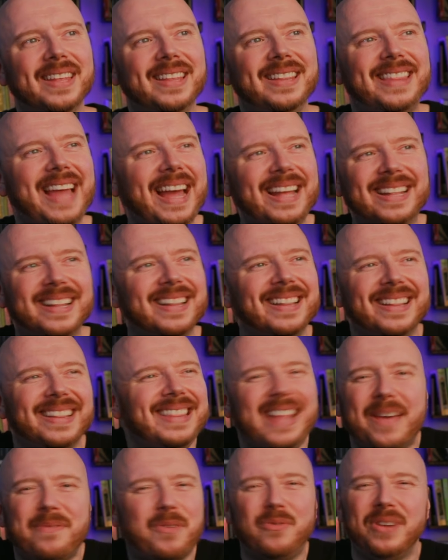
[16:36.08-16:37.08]
that
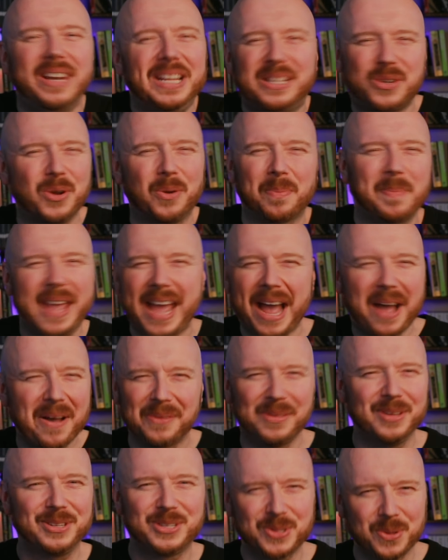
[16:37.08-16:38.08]
never really took me out
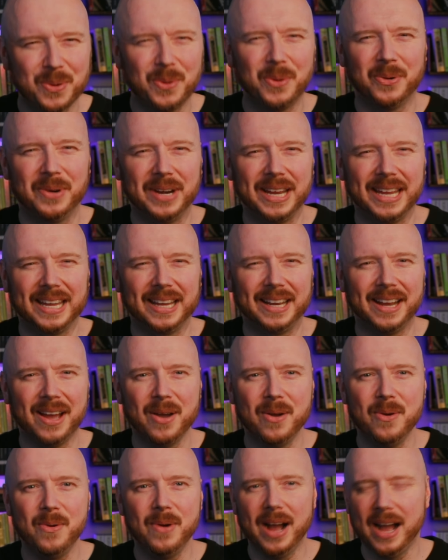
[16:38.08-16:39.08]
of the story, you
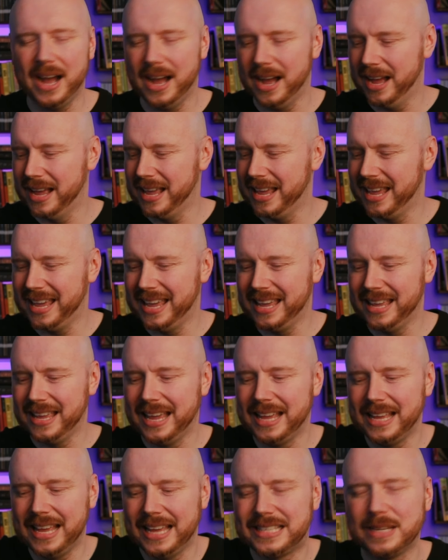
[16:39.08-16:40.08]
know?
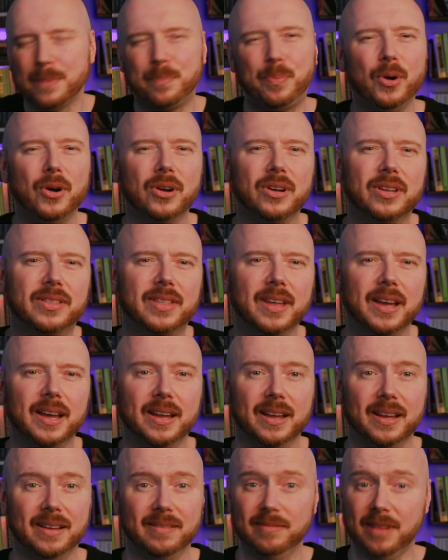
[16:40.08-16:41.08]
It's a book
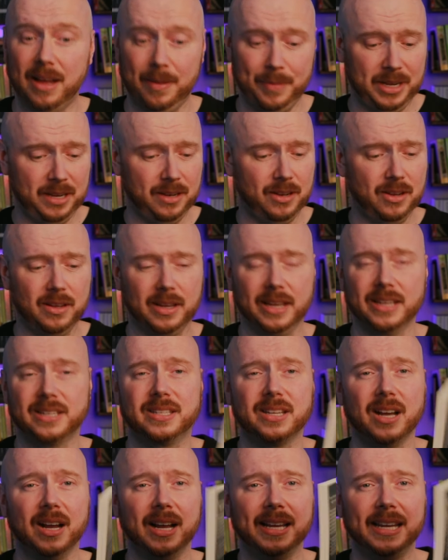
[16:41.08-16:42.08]
that, I mean, look, it's
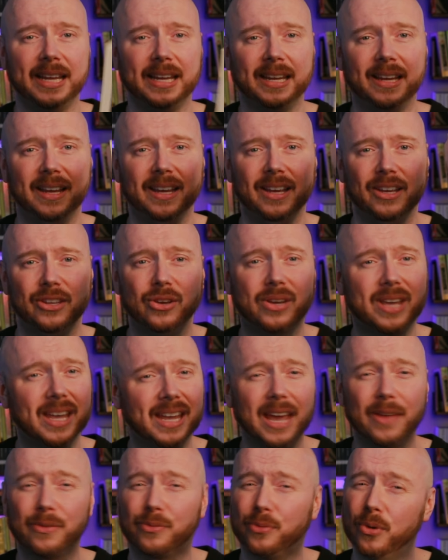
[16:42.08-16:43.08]
tiny. You can
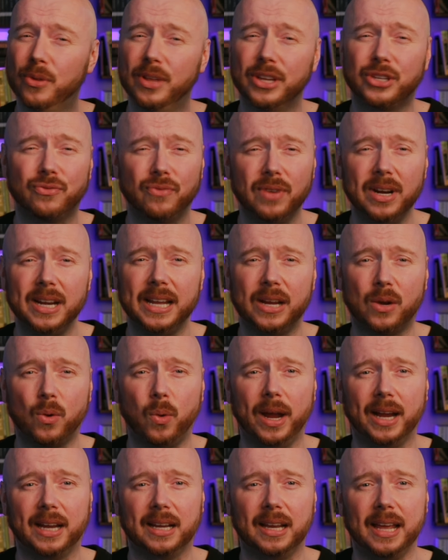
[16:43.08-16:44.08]
get through this really
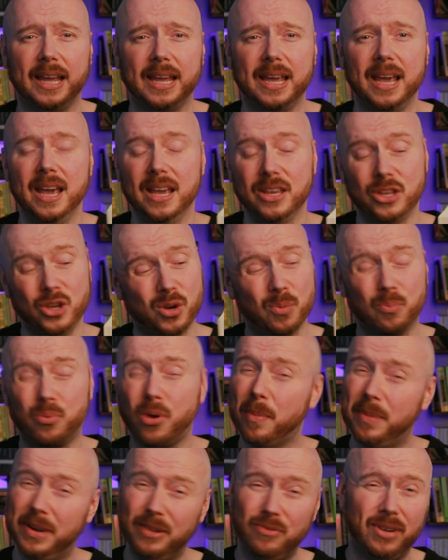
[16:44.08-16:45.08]
quickly. You can
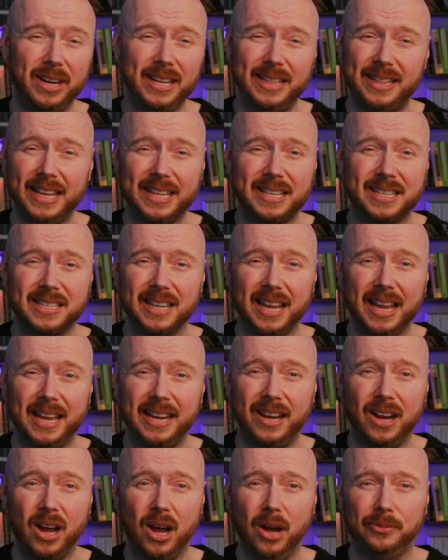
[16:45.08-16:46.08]
probably read this in
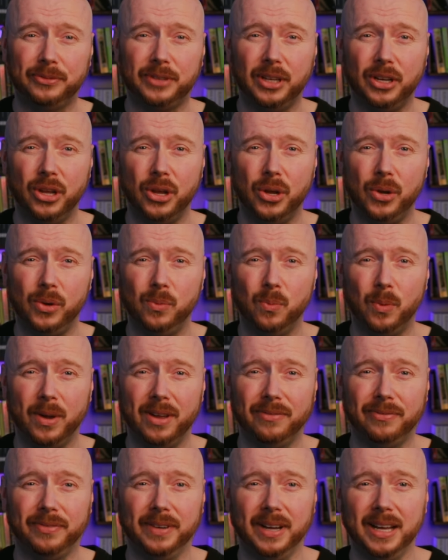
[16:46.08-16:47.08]
an afternoon
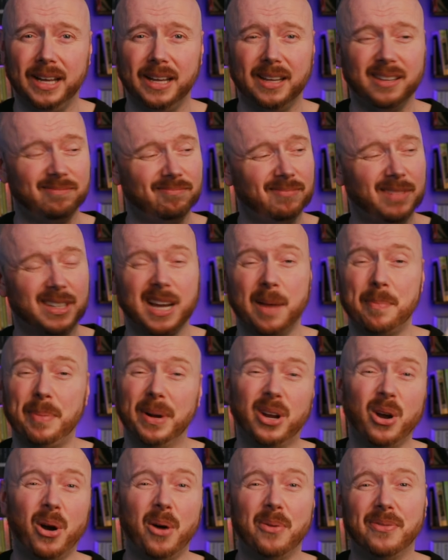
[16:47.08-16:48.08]
with a cup of
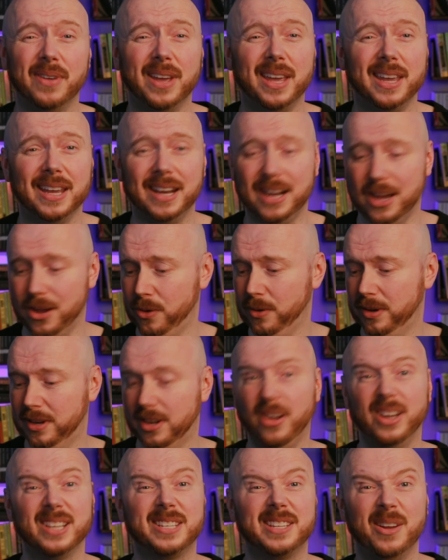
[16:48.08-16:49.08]
coffee, you know,
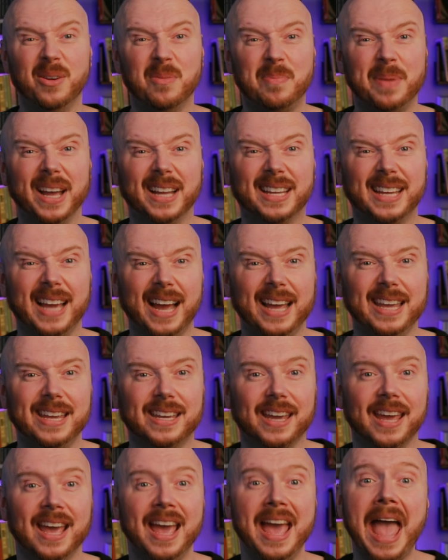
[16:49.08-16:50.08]
nice little bit of
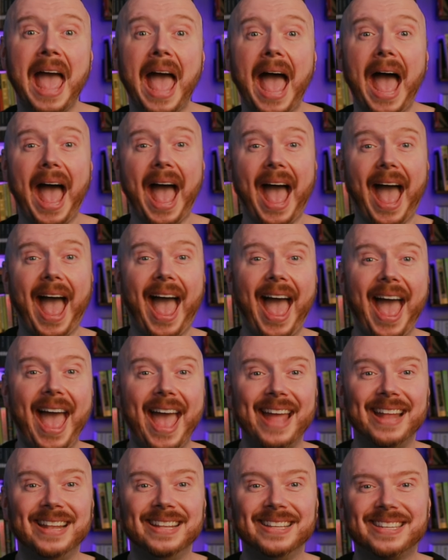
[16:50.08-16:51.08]
cake.
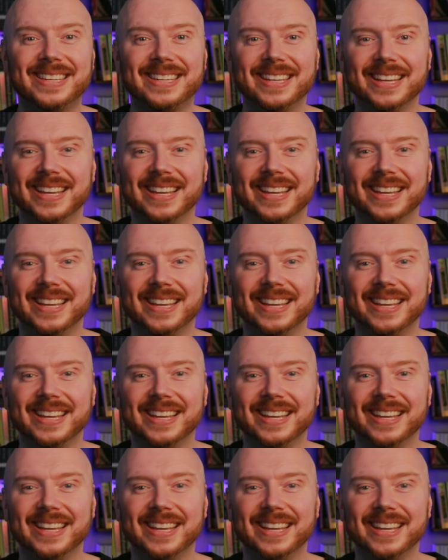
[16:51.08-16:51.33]
And